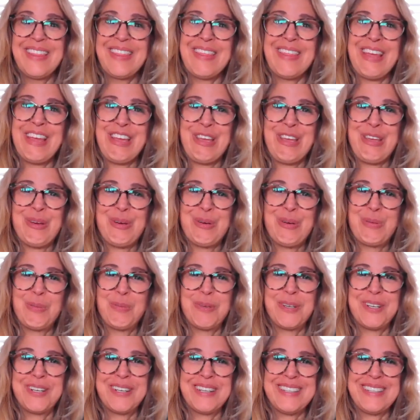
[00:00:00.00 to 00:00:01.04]
Thank you,
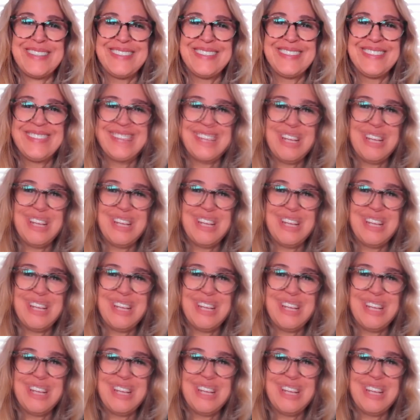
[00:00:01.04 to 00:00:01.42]
Roberta.